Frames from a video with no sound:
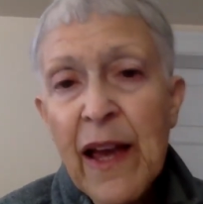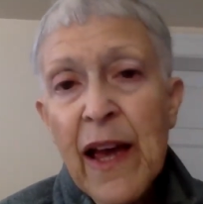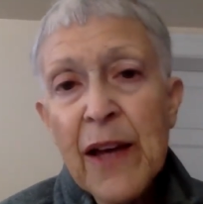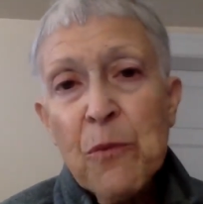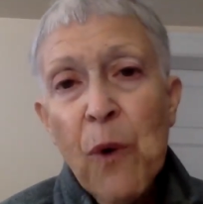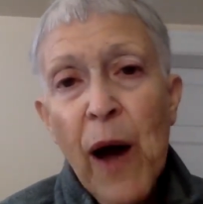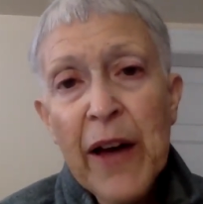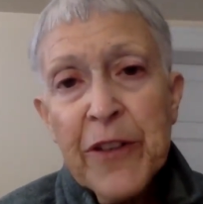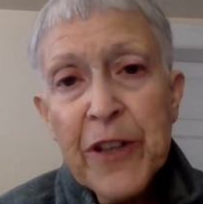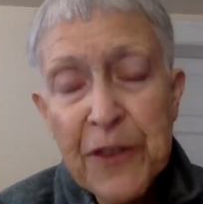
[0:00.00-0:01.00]
And
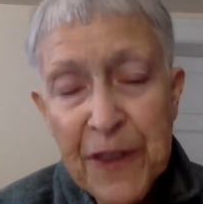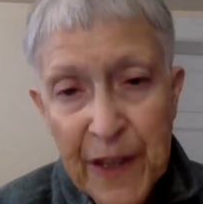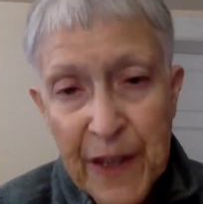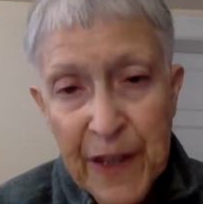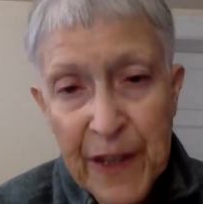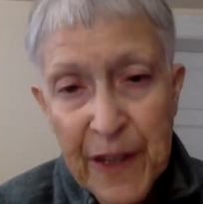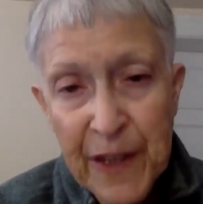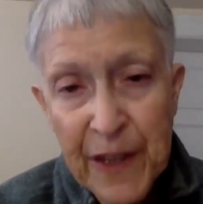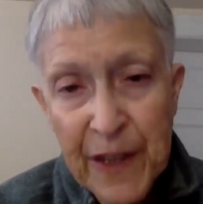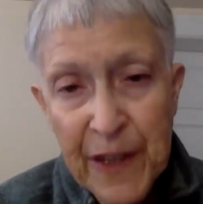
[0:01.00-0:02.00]
while you're thinking
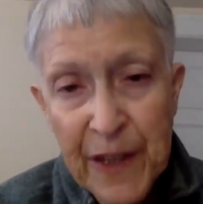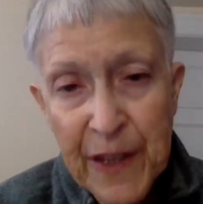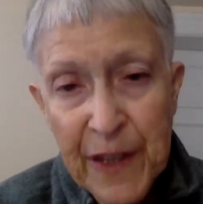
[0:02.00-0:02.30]
it,